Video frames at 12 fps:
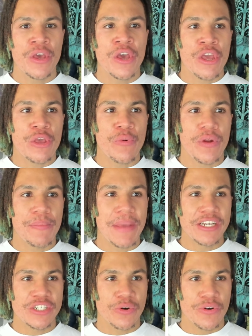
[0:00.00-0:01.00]
You want to
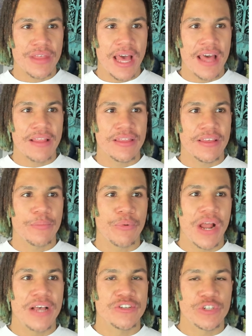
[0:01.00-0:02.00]
make sure that the
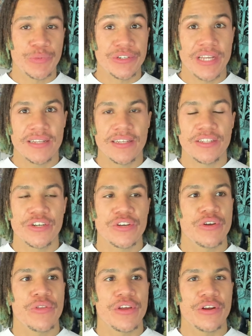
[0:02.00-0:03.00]
browser is protected, so you
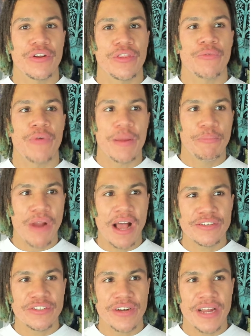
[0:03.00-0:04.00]
know that you're on the right
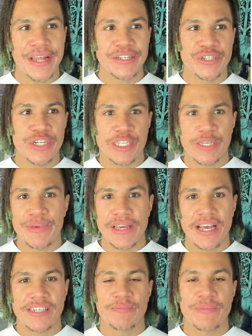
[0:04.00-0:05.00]
browser.
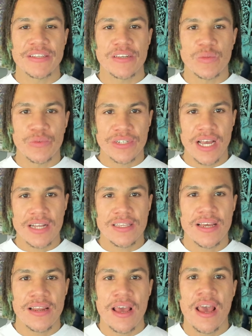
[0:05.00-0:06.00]
HTTPS means it's
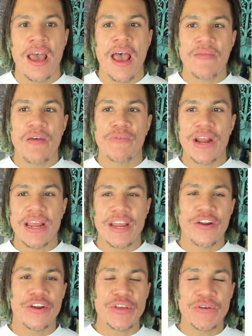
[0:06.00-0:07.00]
protected. And then right
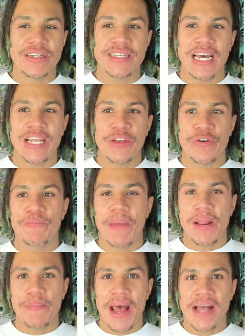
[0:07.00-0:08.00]
here, you can download
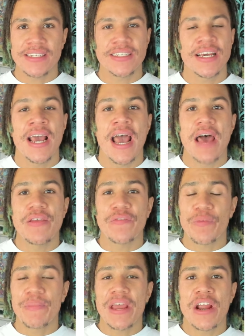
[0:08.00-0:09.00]
Metamask. And then
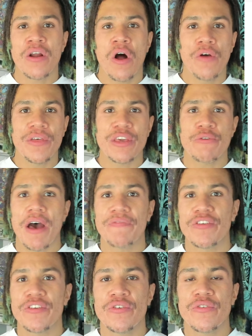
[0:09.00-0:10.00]
from there, all that you have
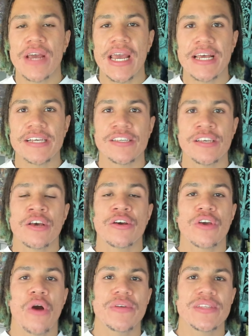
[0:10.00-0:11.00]
to do is
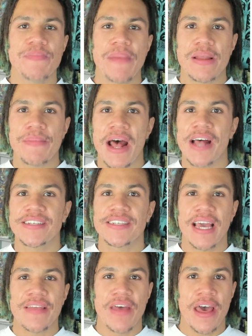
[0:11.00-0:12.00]
go into Metamask
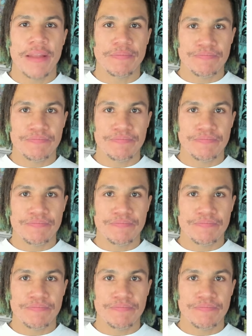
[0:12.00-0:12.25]
and then